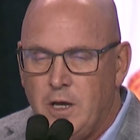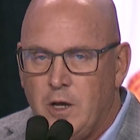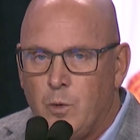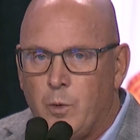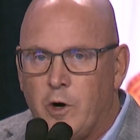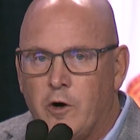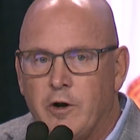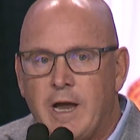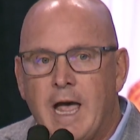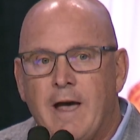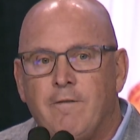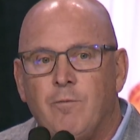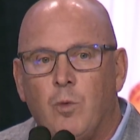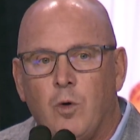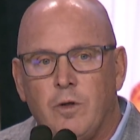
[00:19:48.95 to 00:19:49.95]
We already
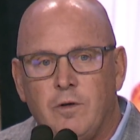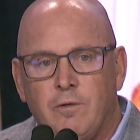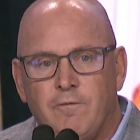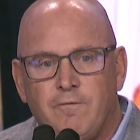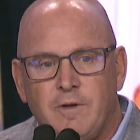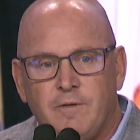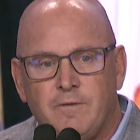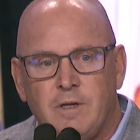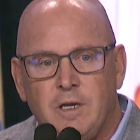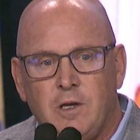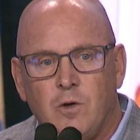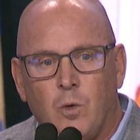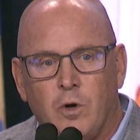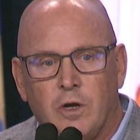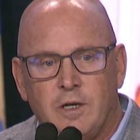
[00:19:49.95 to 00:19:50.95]
have more than
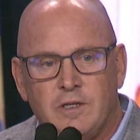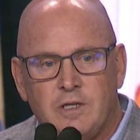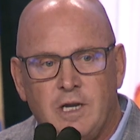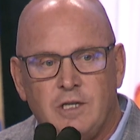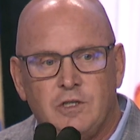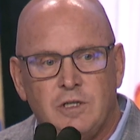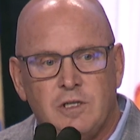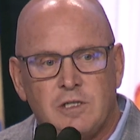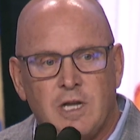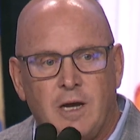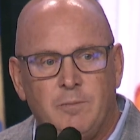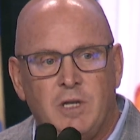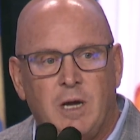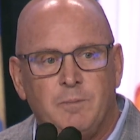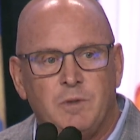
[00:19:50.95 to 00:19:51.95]
50 organizations
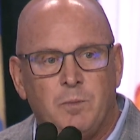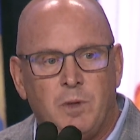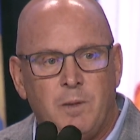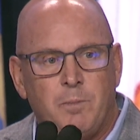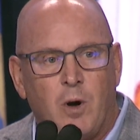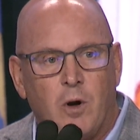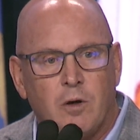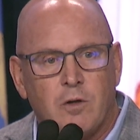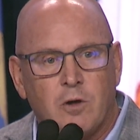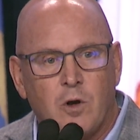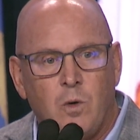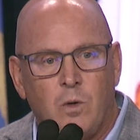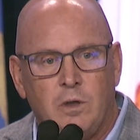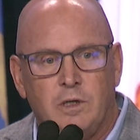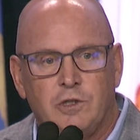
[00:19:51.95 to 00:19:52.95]
signed up to be part of the
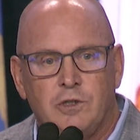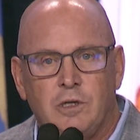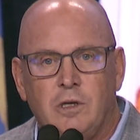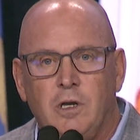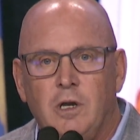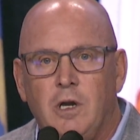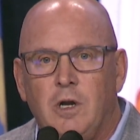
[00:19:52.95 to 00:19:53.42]
coalition.